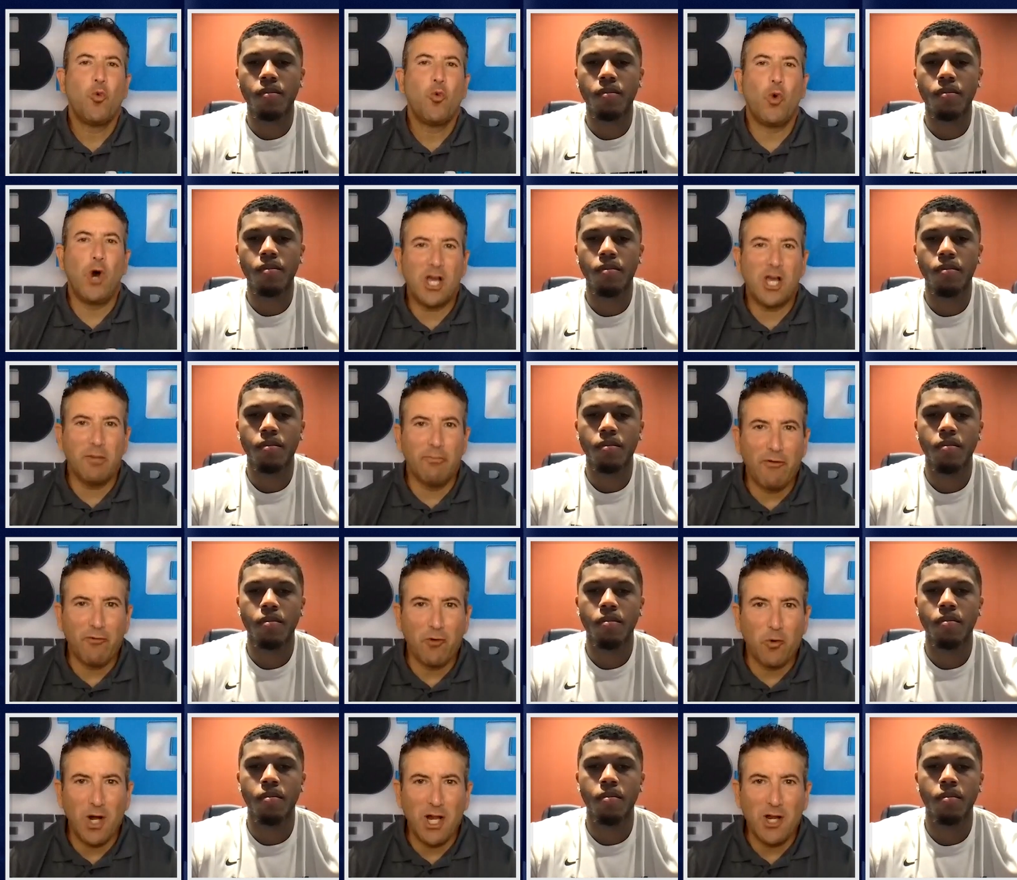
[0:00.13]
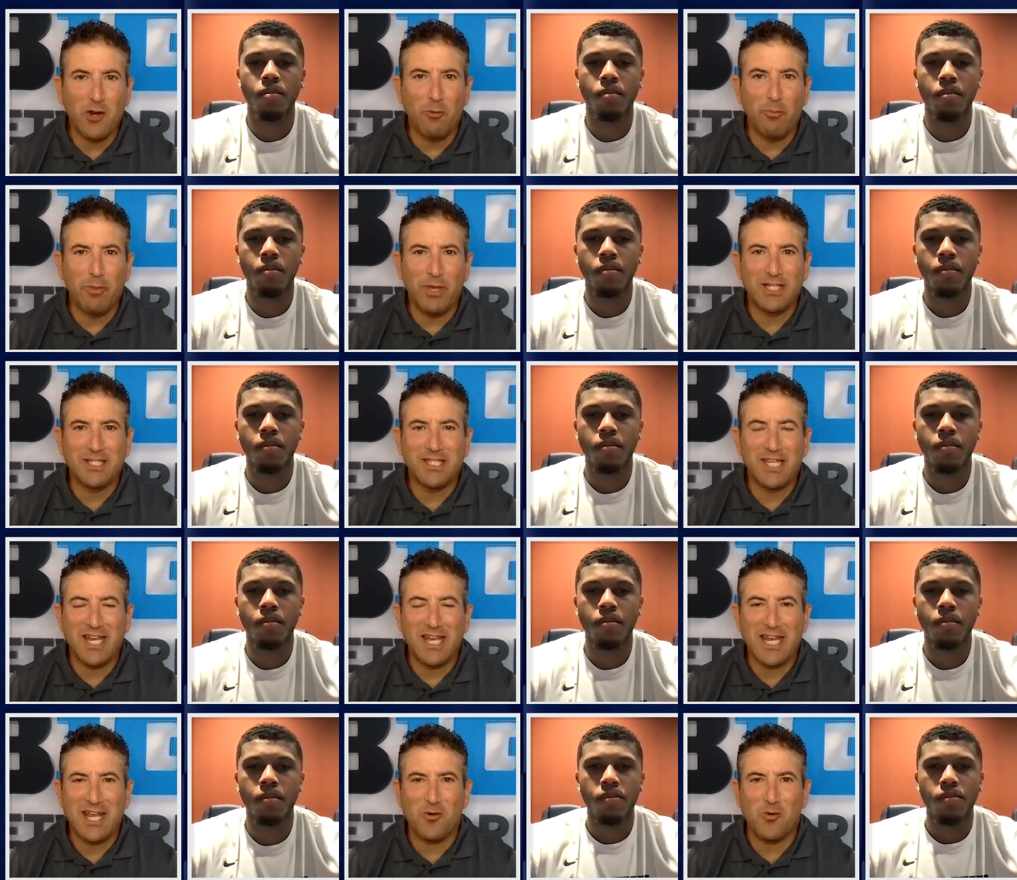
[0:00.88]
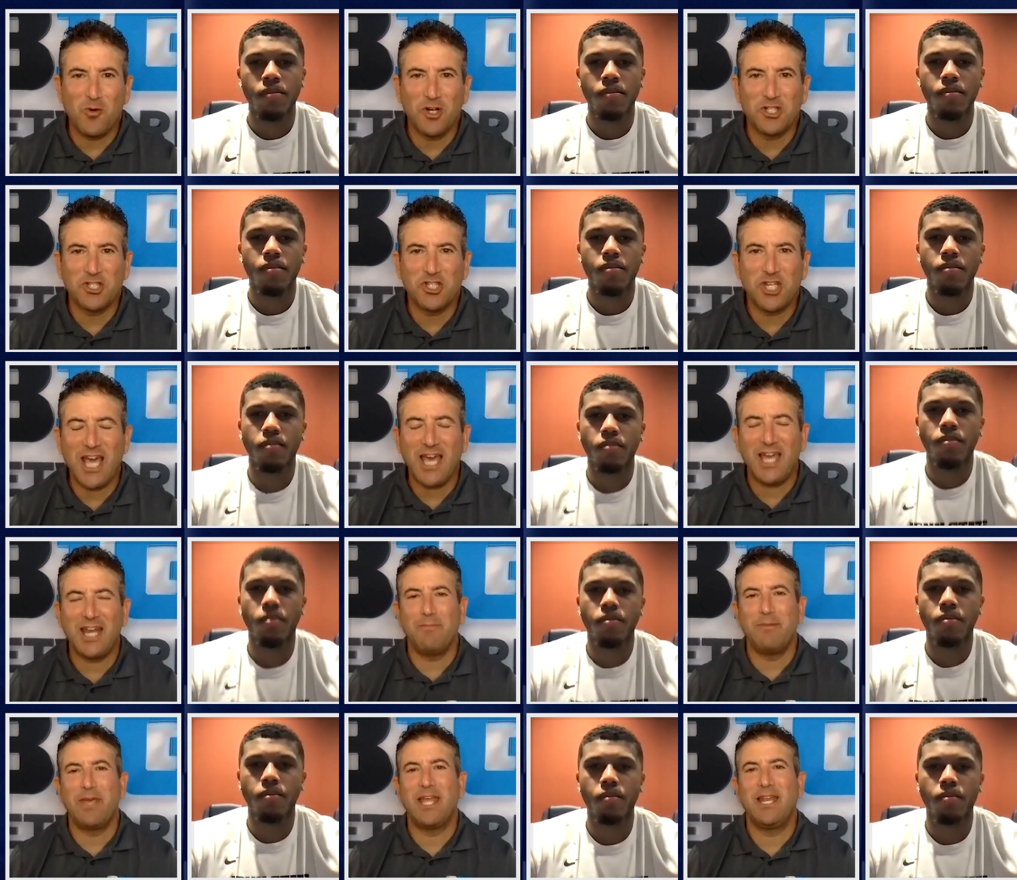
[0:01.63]
Speaker 1: Welcome, everyone, to a Big Ten Network
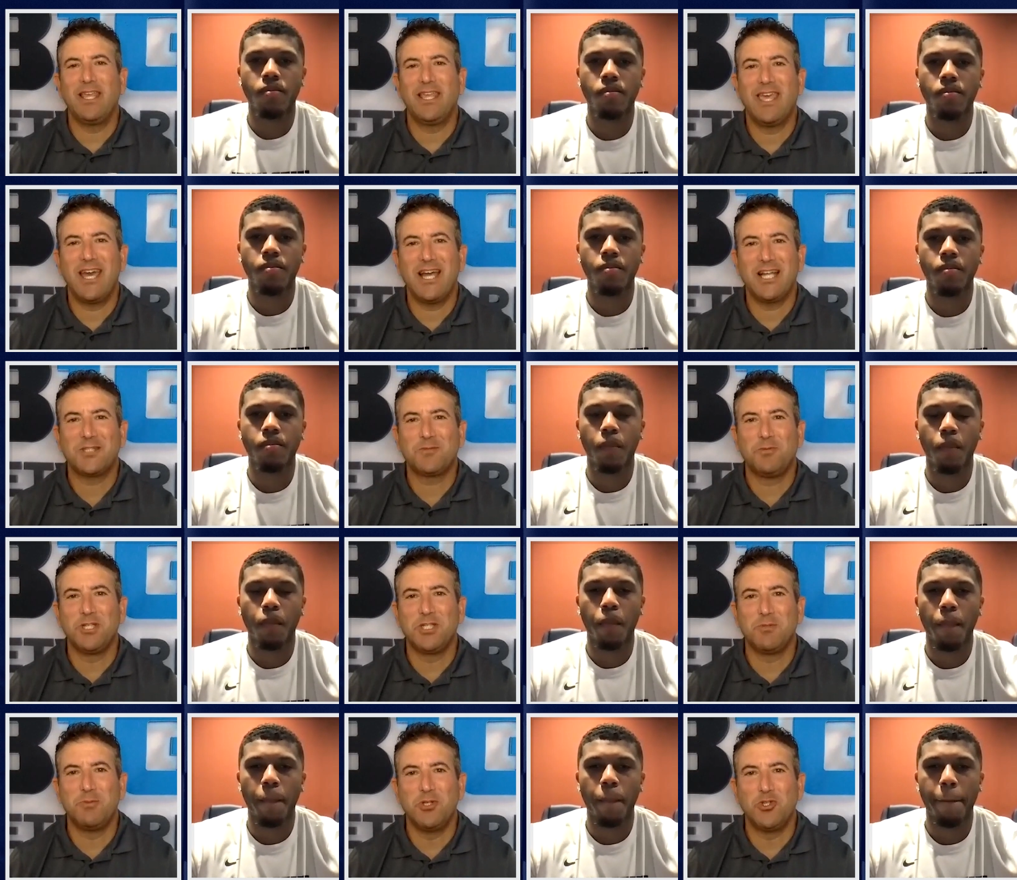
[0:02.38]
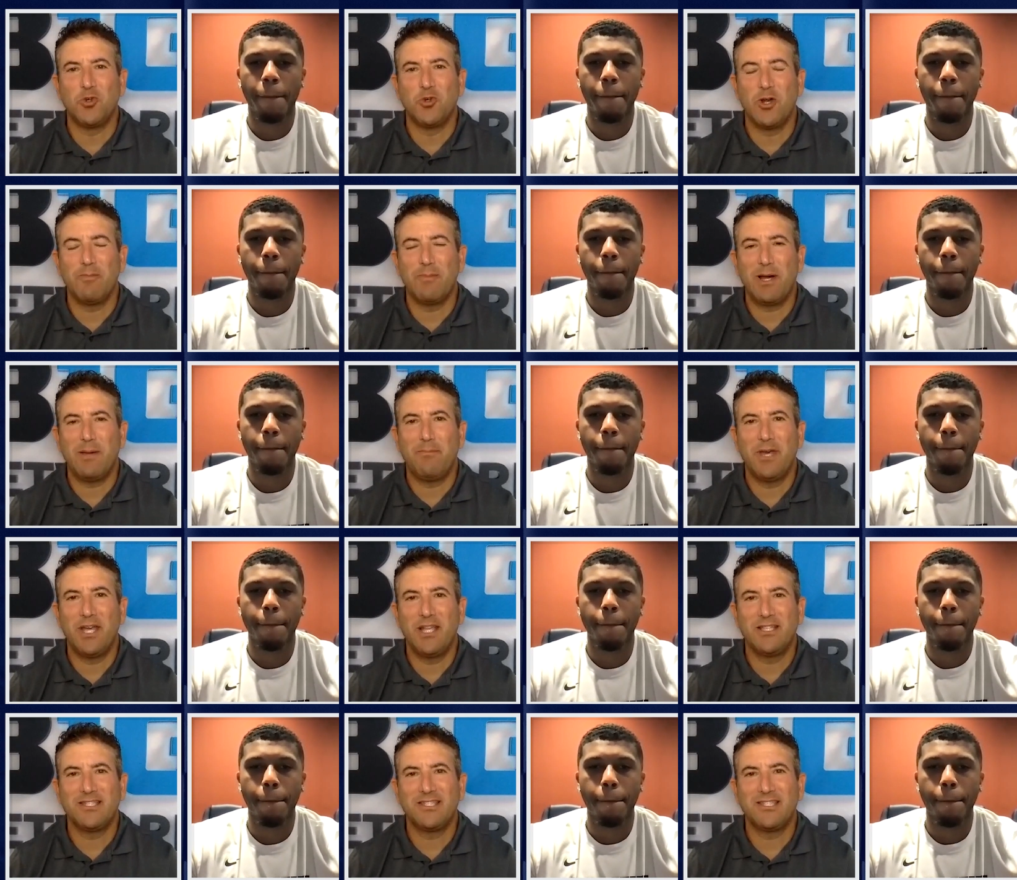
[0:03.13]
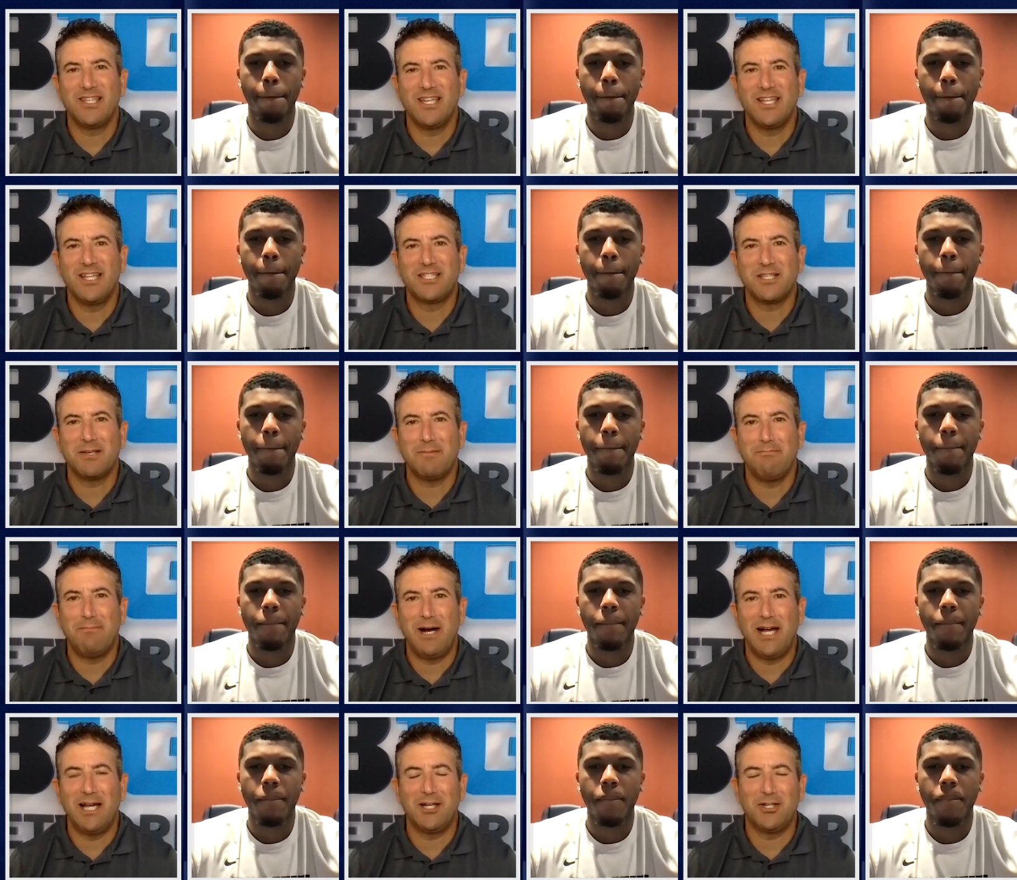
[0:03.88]
chat. I'm Andy Katz, pleased to be joined by Penn State's
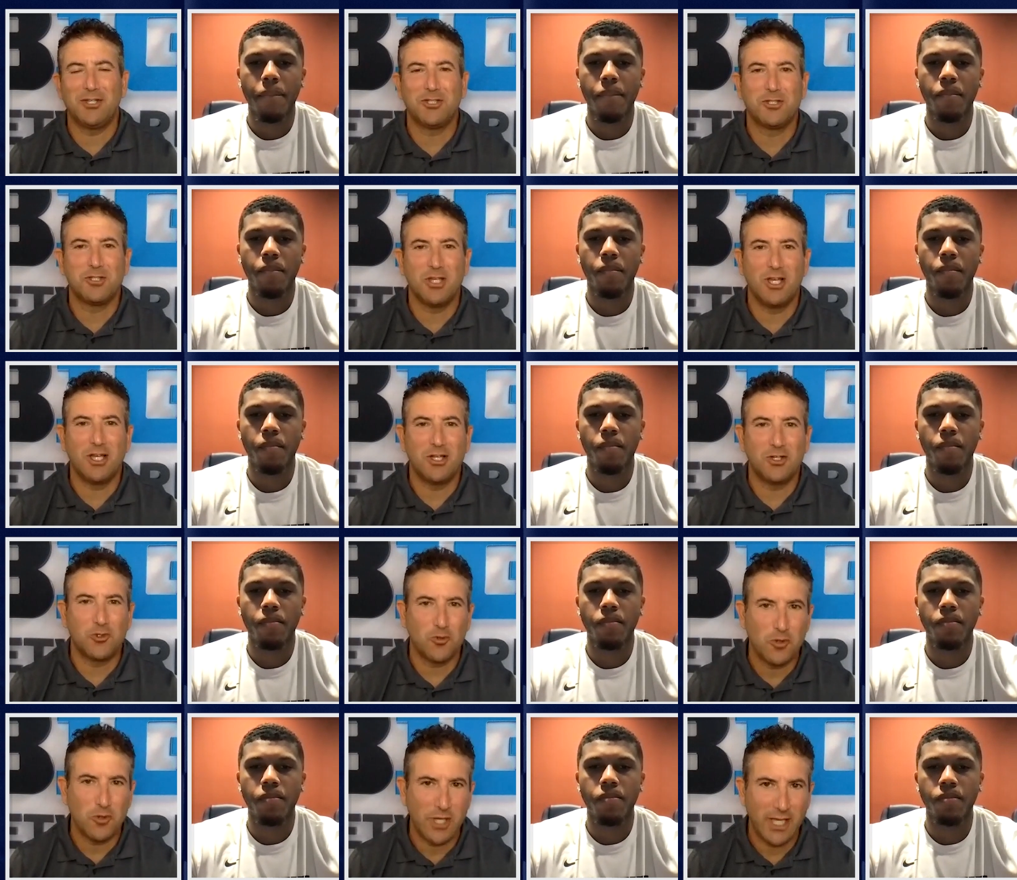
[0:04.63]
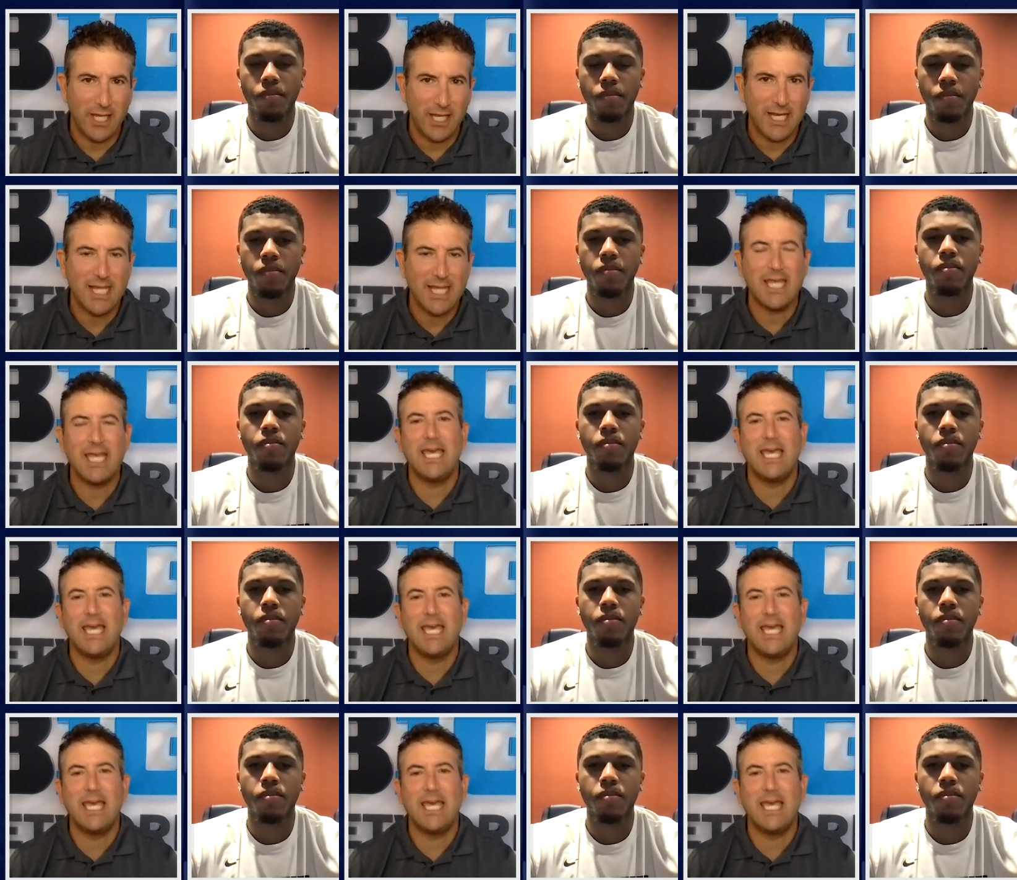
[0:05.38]
Myles Dread.